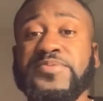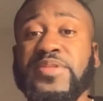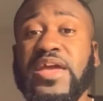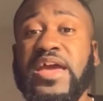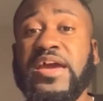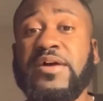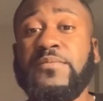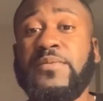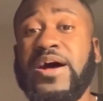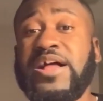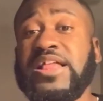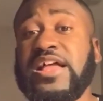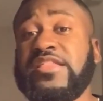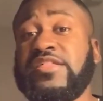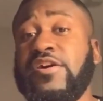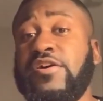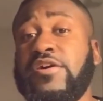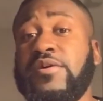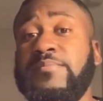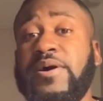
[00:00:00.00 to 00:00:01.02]
And while I
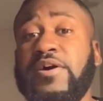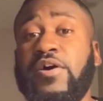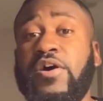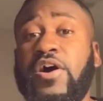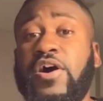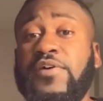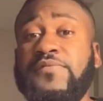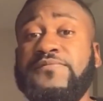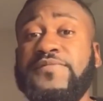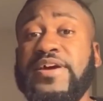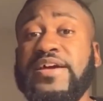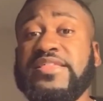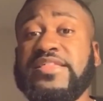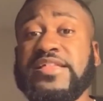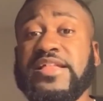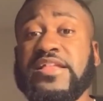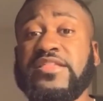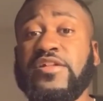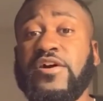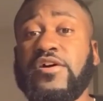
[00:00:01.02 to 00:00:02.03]
talk about offense
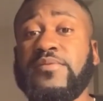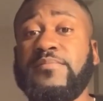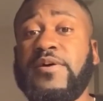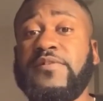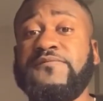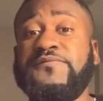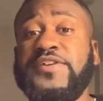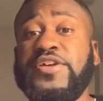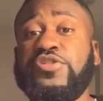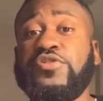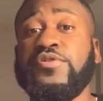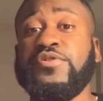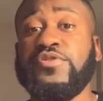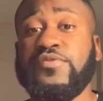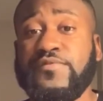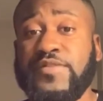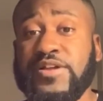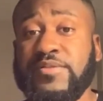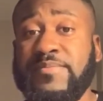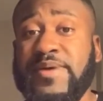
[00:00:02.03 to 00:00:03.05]
and I talk about featuring your
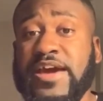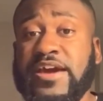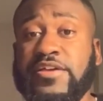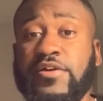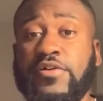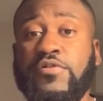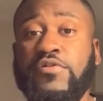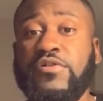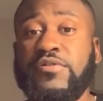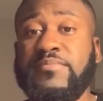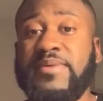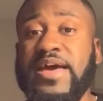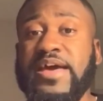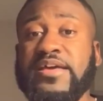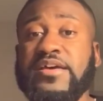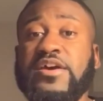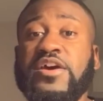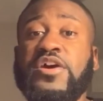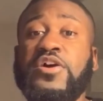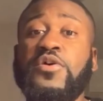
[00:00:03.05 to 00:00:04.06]
running back and your
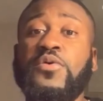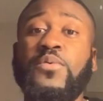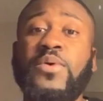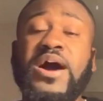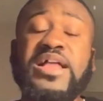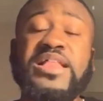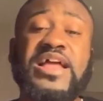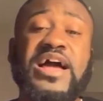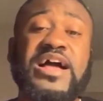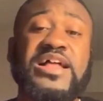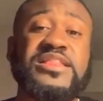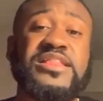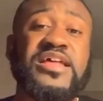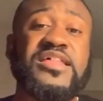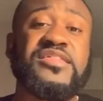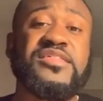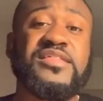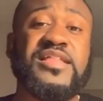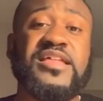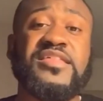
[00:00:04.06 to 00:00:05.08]
quarterback, why not
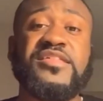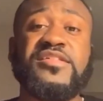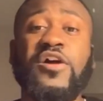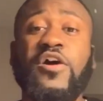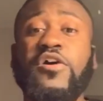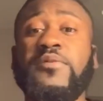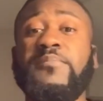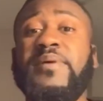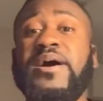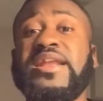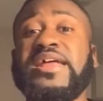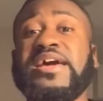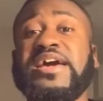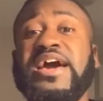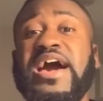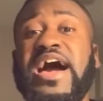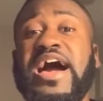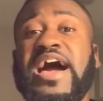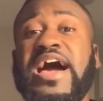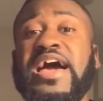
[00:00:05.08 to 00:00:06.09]
let's talk about a
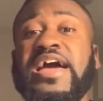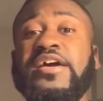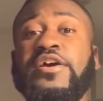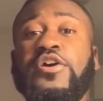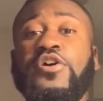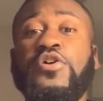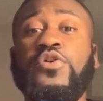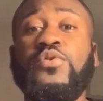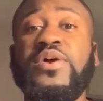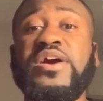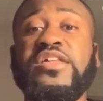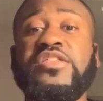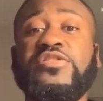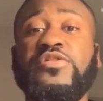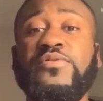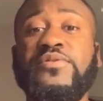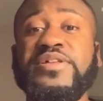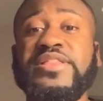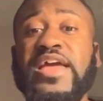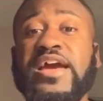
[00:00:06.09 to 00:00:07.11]
guy who is
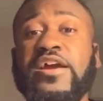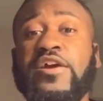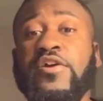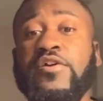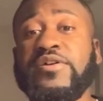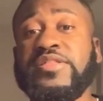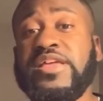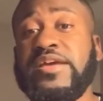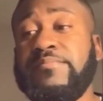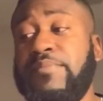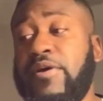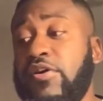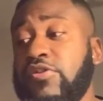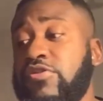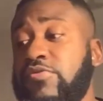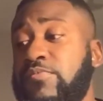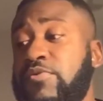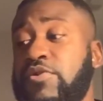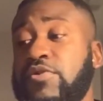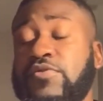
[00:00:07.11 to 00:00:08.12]
doing that currently in
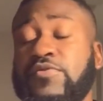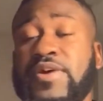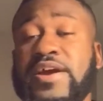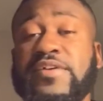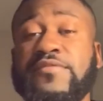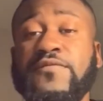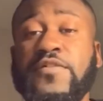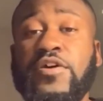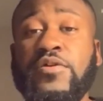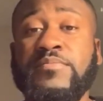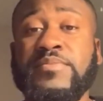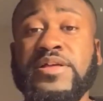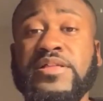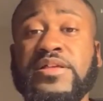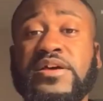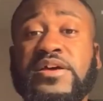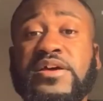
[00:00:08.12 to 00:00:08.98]
Baltimore, Greg Roman.